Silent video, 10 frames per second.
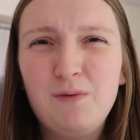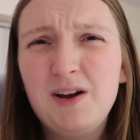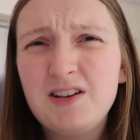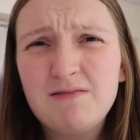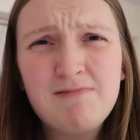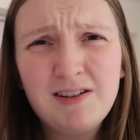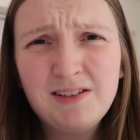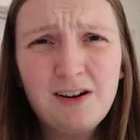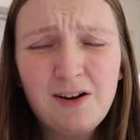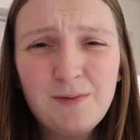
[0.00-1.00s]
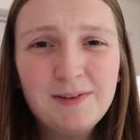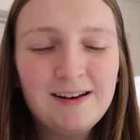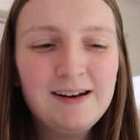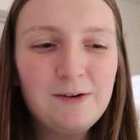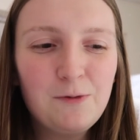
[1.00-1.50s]
which I'm not going to lie was
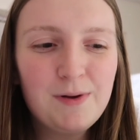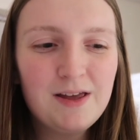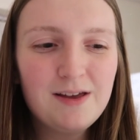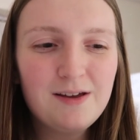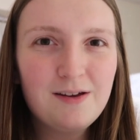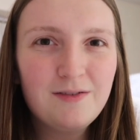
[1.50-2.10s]
a little bit